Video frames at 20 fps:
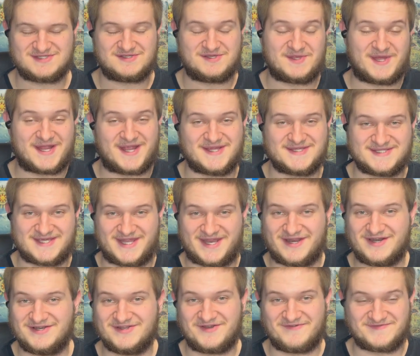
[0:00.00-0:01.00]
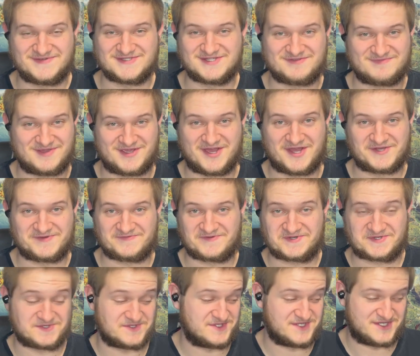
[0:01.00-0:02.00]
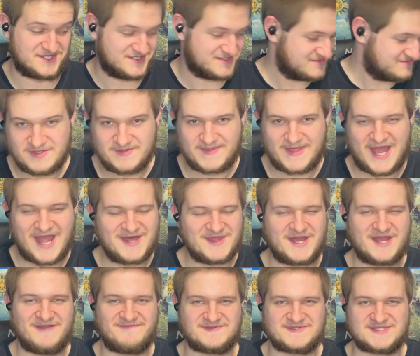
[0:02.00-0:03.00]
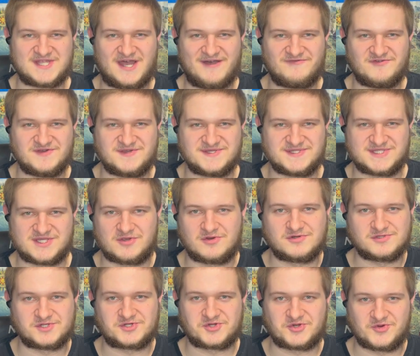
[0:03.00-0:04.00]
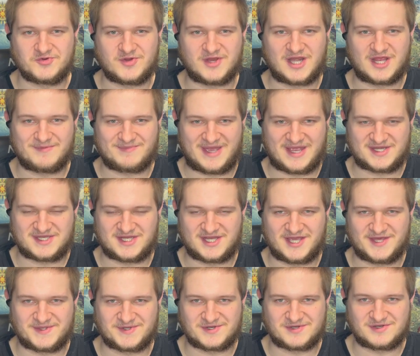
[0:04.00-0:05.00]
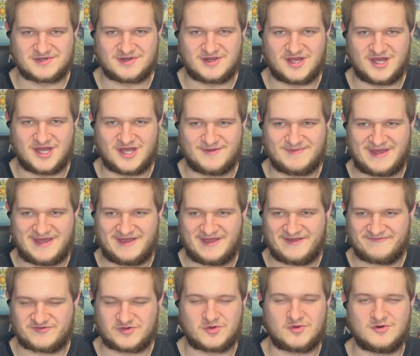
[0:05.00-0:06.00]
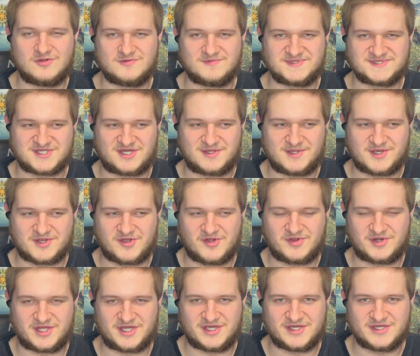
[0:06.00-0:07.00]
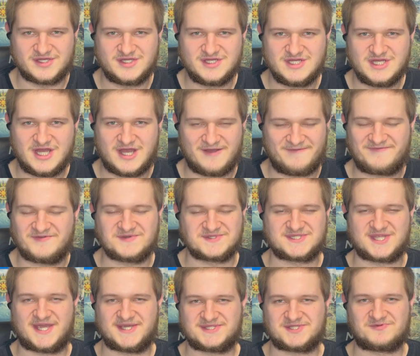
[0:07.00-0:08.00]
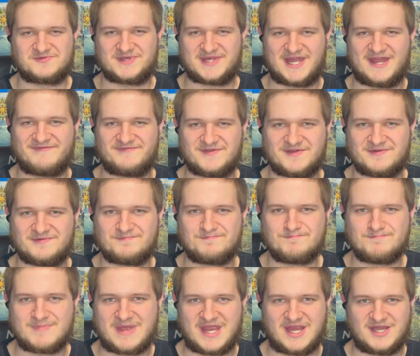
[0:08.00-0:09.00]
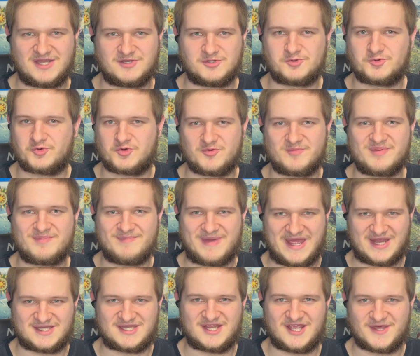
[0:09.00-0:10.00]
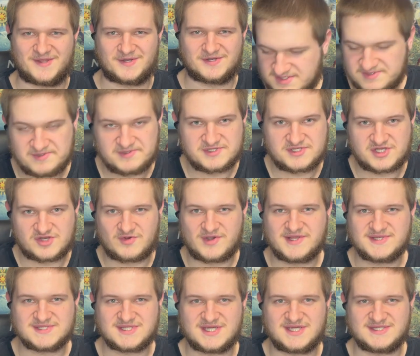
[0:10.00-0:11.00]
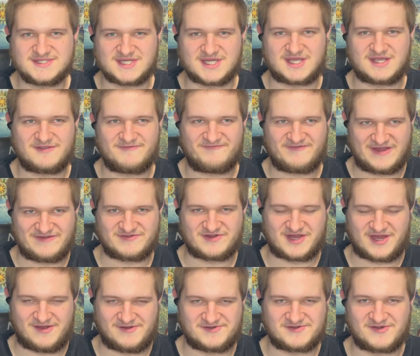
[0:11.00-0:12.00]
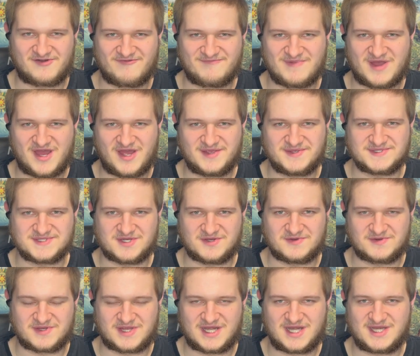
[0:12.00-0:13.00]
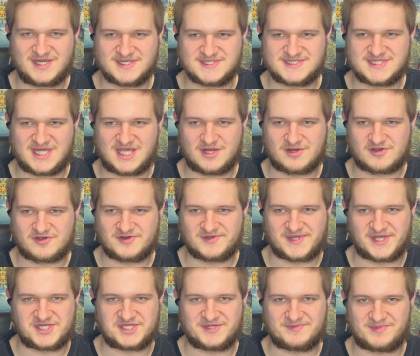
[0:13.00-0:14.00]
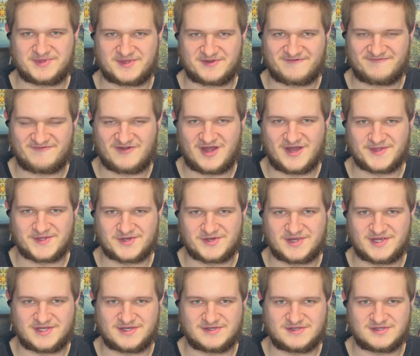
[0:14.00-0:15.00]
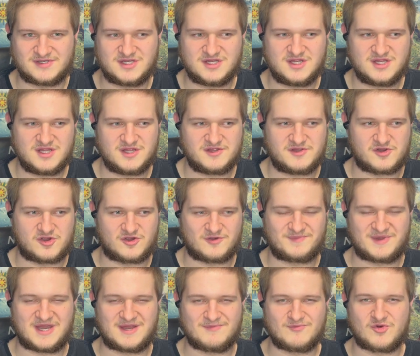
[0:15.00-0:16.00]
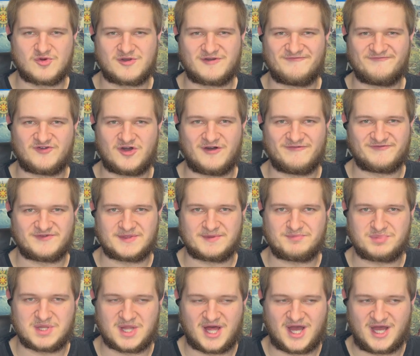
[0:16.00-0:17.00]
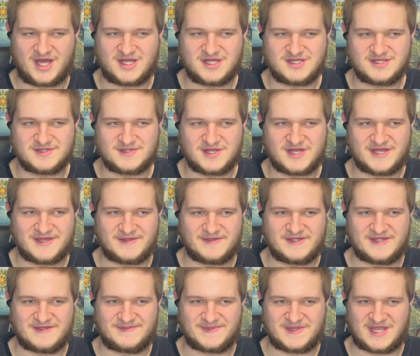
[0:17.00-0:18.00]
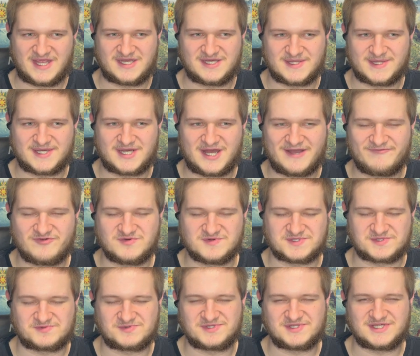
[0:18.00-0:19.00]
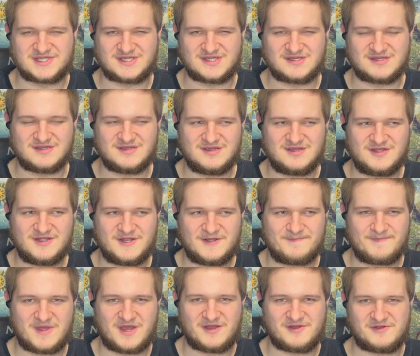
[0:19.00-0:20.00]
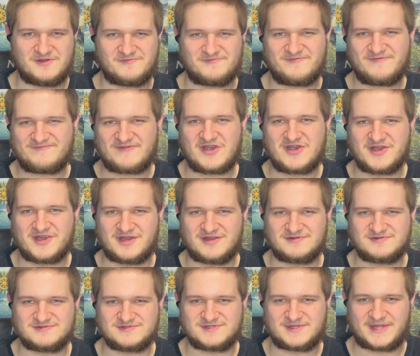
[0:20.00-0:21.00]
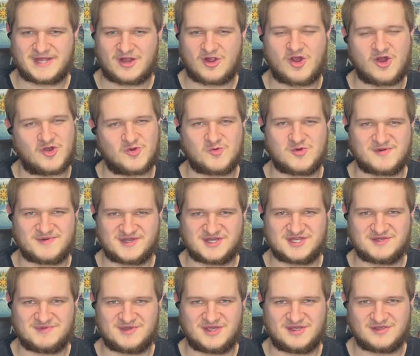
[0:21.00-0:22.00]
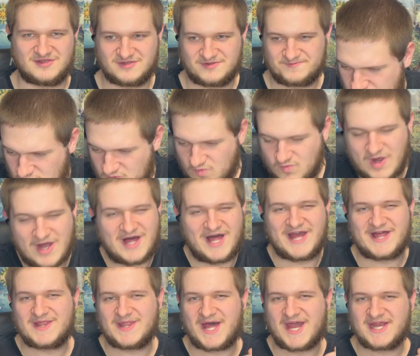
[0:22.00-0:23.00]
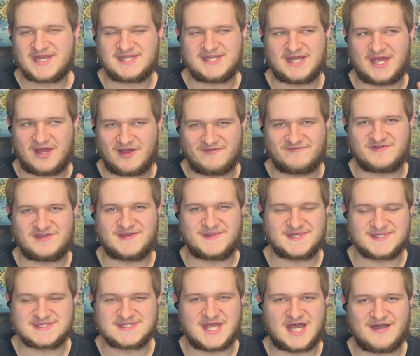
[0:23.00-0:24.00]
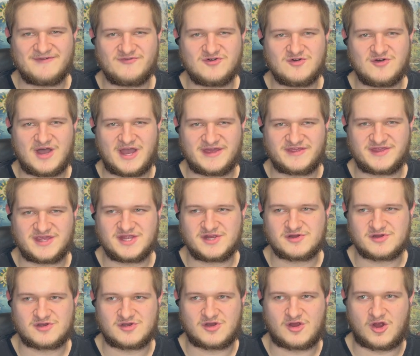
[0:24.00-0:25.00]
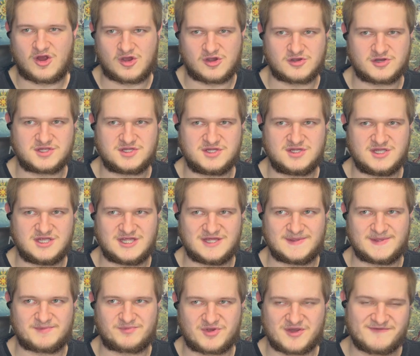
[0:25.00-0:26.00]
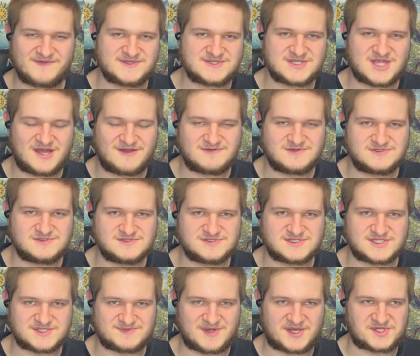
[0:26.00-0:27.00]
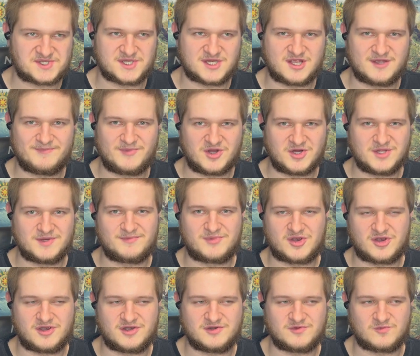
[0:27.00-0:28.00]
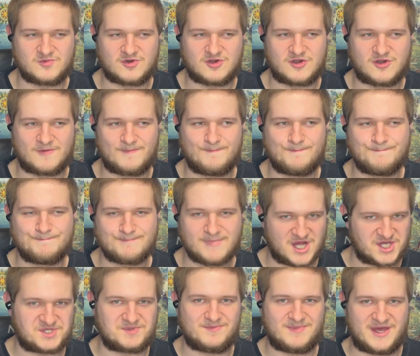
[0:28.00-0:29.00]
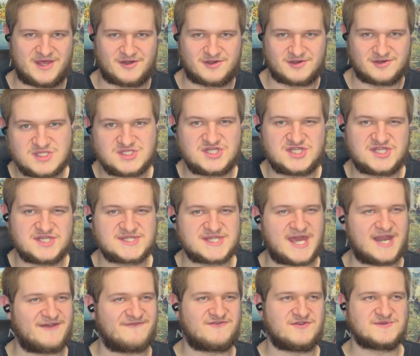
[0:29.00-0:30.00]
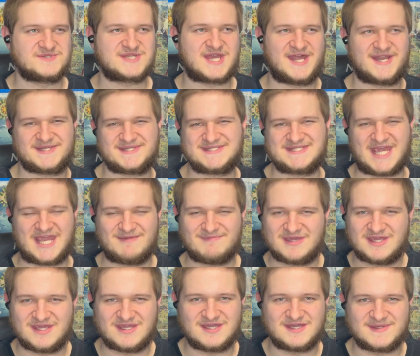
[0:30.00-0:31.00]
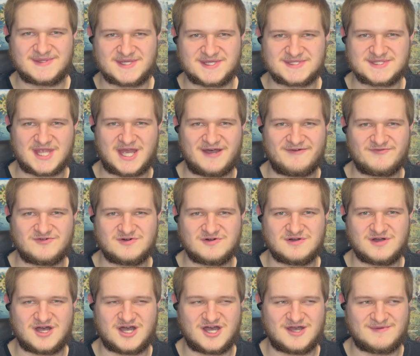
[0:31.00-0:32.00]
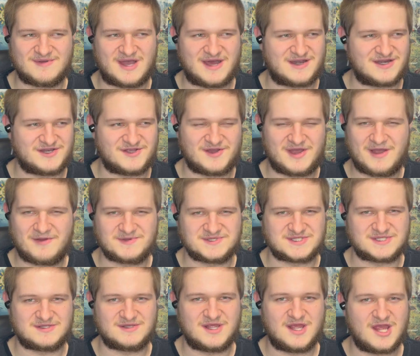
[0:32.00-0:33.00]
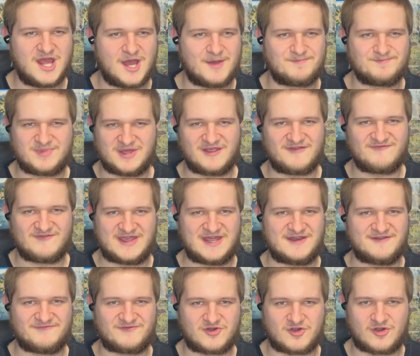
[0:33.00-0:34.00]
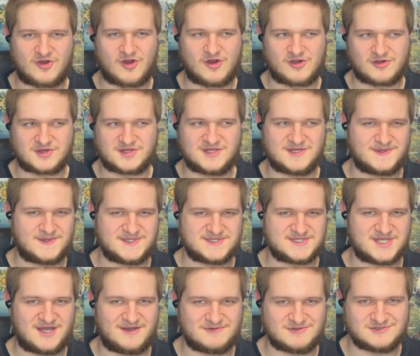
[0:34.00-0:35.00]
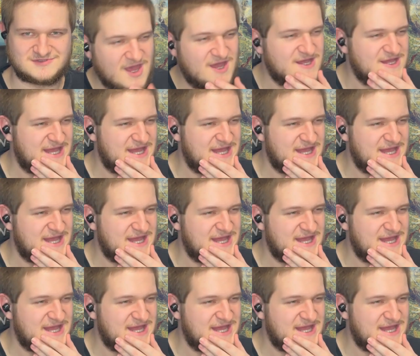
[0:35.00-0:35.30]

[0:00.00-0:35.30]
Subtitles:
Like I said, I don't know if this is going to be controversial or not. The highlight of this novel is the old crew getting back together after Holden was on Laconia. It feels nice to really have the main group back together. Teresa is a favorite character of mine, so getting to see her relationship with her father and her being more involved with the plot in the end of the novel was really very heartwarming to me. While I liked Elvie in this novel, I think her arc in the previous novels, especially Kabola Burn, were much better. She just kind of feels kind of samey in this novel. I don't know. I wasn't a big fan of her arc in this novel.